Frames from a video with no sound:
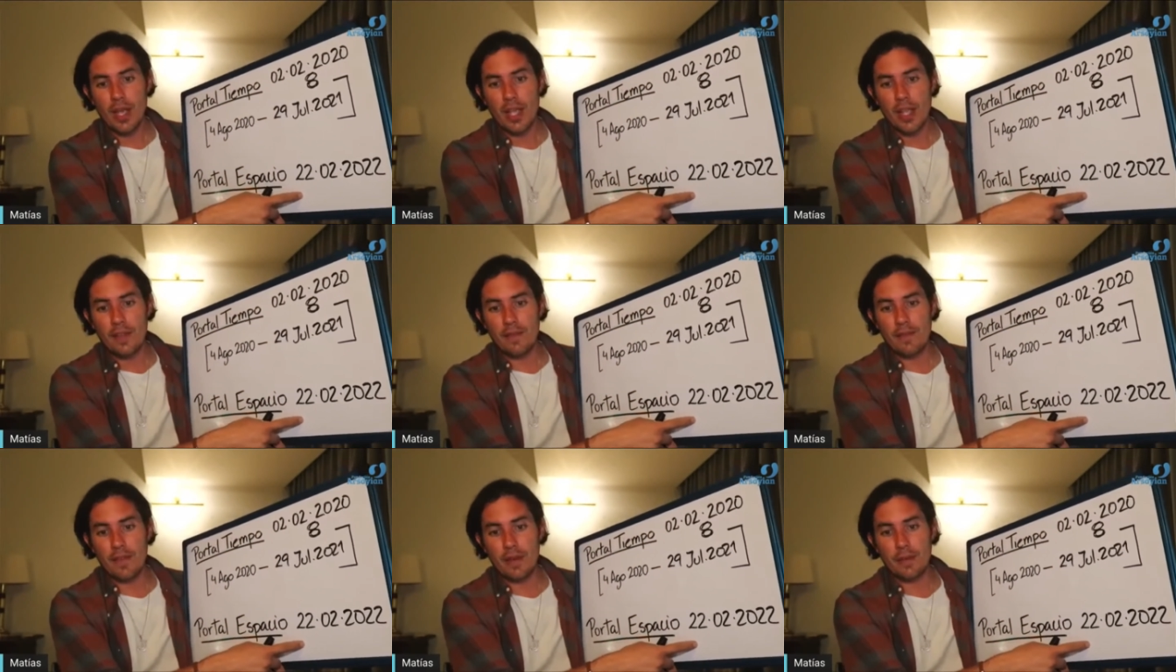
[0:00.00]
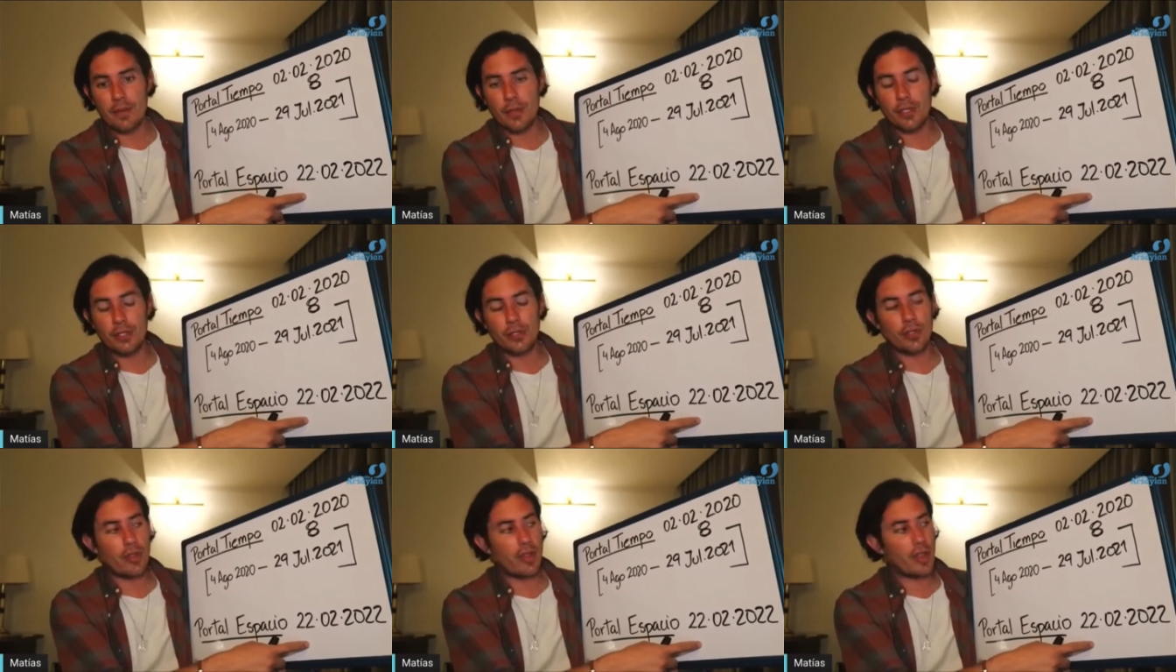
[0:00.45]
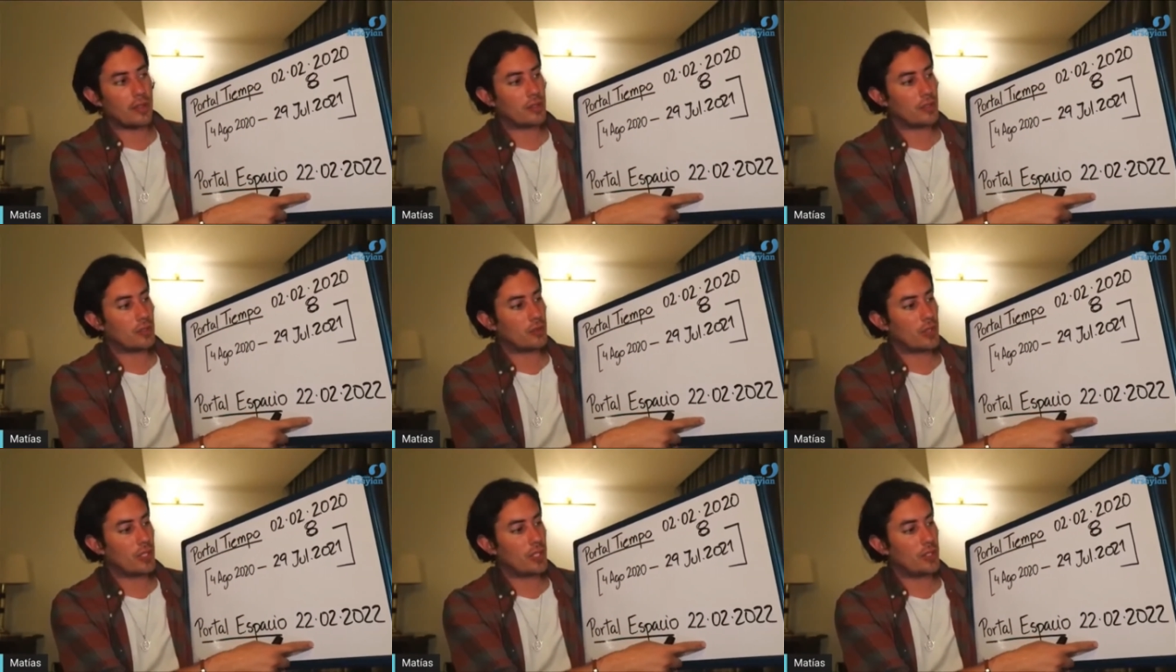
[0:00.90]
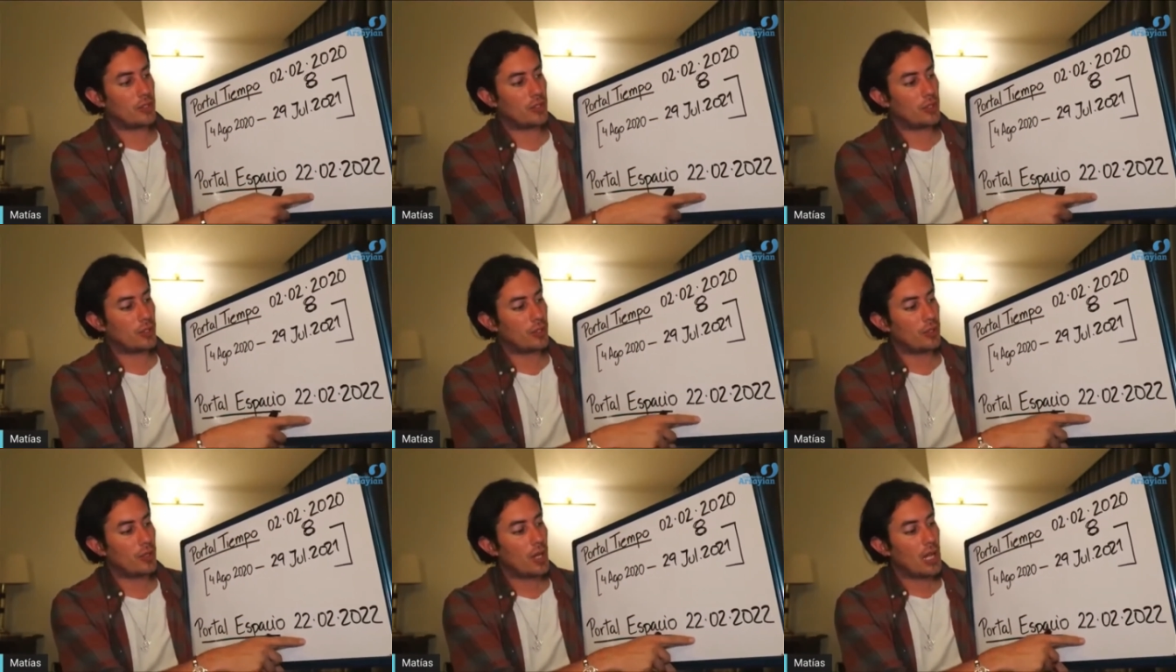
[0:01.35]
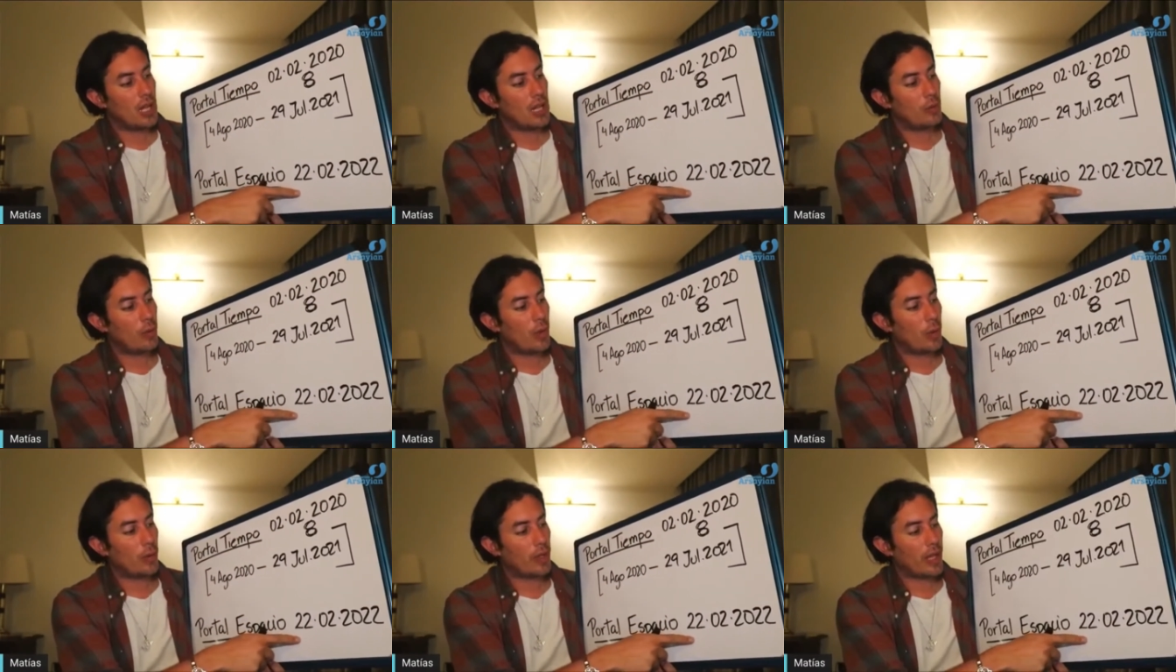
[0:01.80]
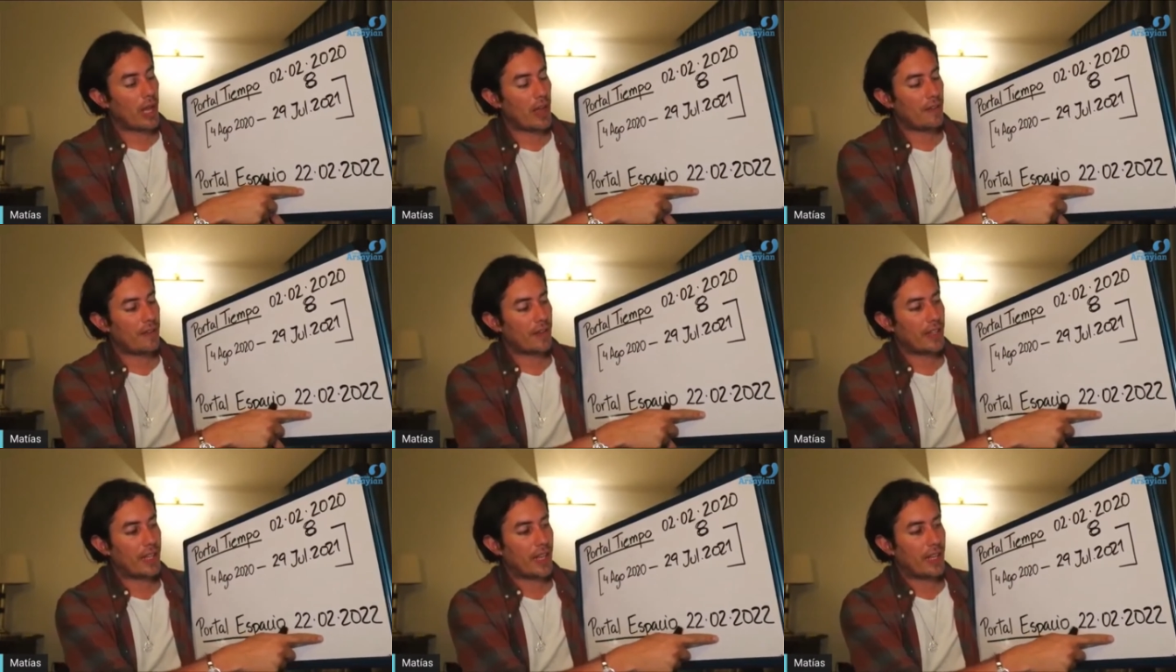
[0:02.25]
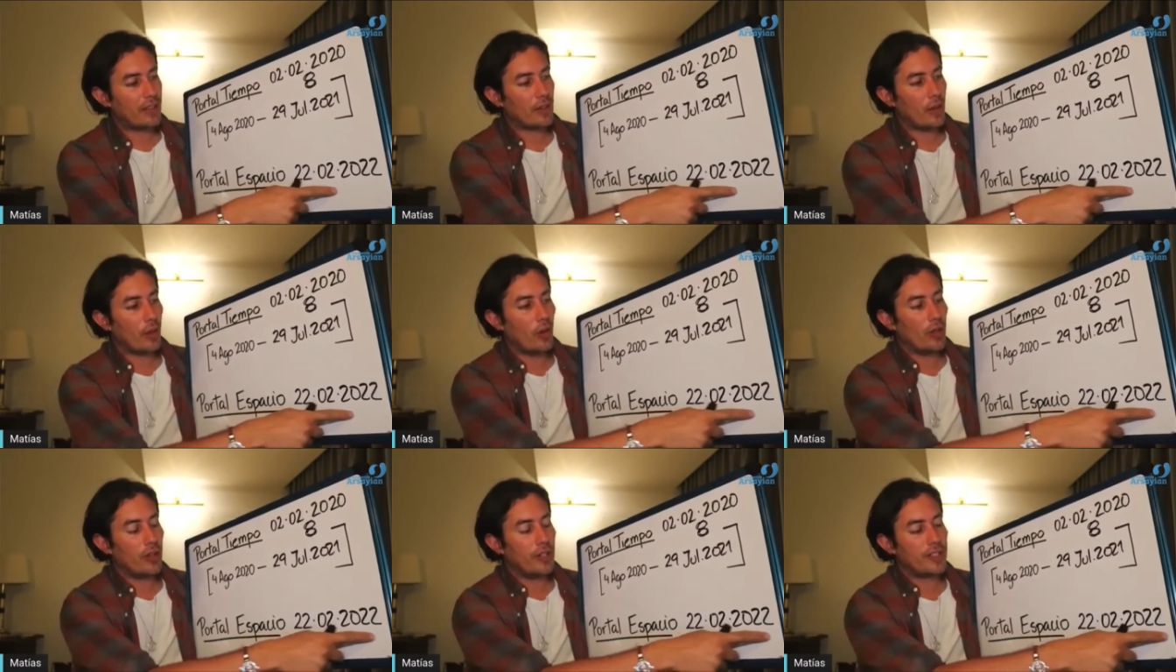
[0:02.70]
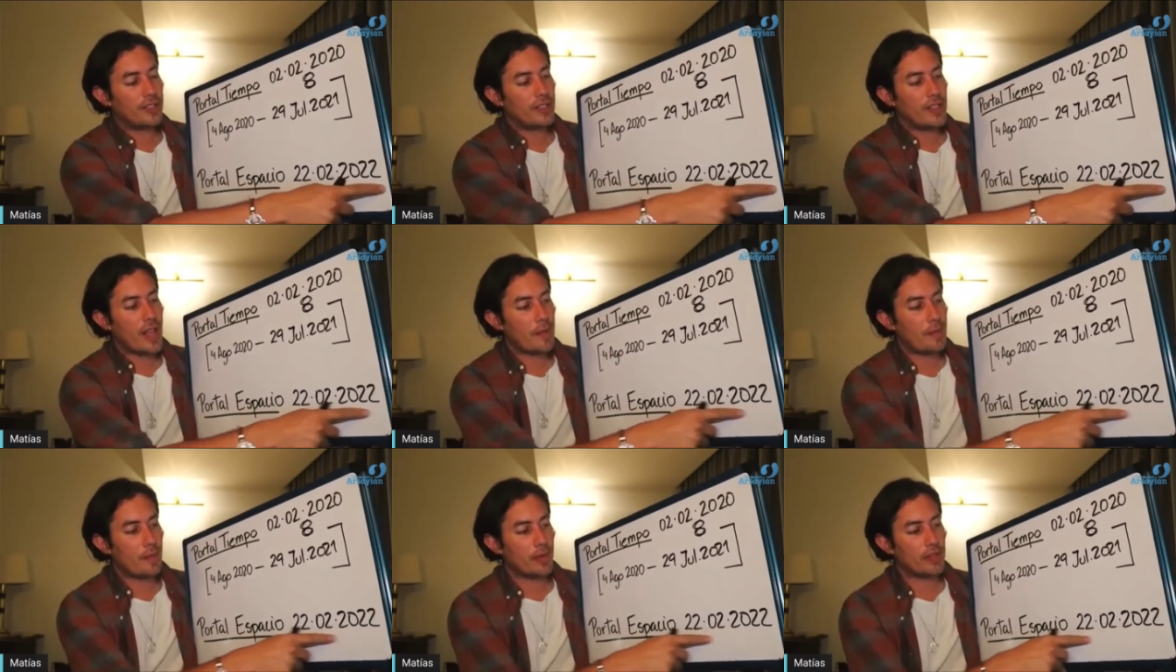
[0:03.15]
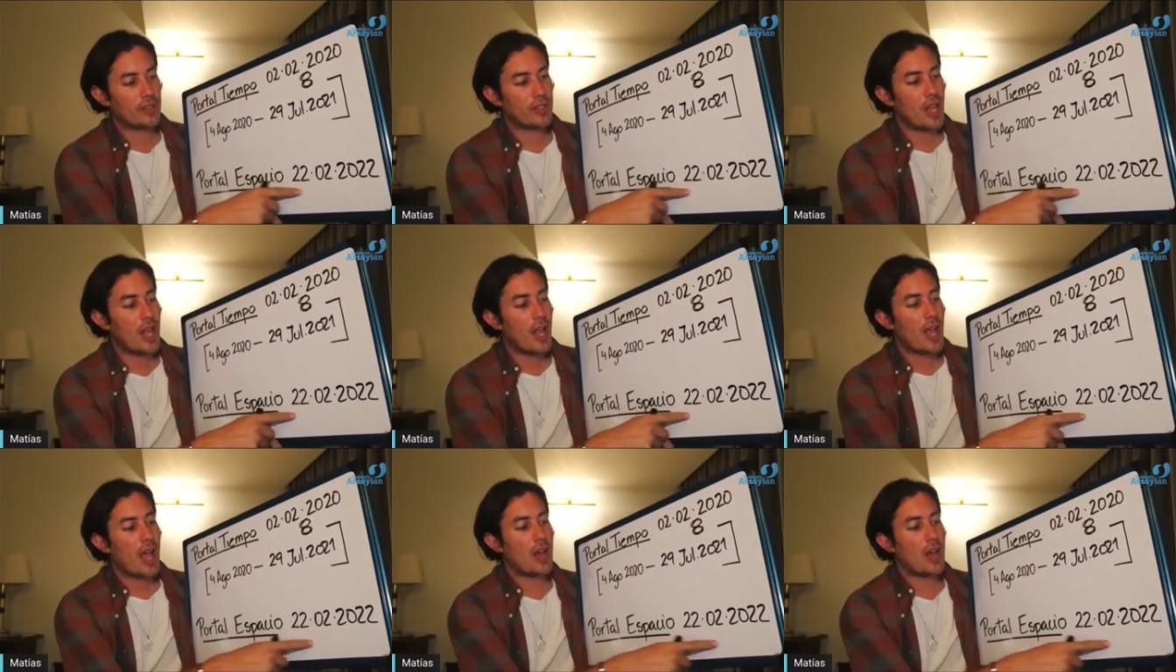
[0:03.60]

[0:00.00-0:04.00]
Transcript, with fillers: In February 2022, we will have again all these numbers.